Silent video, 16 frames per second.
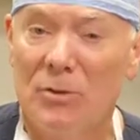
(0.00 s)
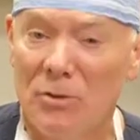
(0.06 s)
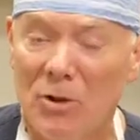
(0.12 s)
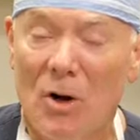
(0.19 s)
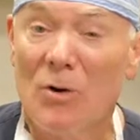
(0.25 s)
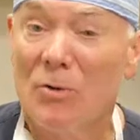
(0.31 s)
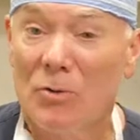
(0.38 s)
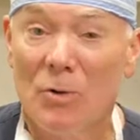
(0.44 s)
You'll
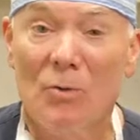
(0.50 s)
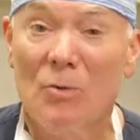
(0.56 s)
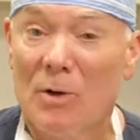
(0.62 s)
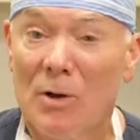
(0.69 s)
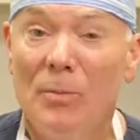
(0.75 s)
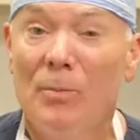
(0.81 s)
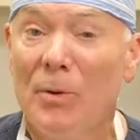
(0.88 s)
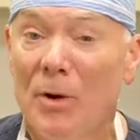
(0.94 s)
talk to a
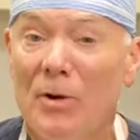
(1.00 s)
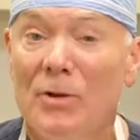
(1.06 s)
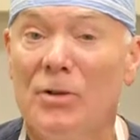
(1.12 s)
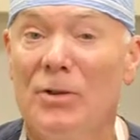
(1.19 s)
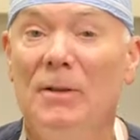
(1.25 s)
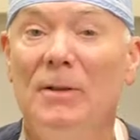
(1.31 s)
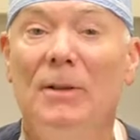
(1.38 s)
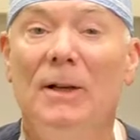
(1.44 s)
real
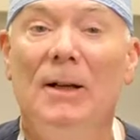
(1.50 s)
person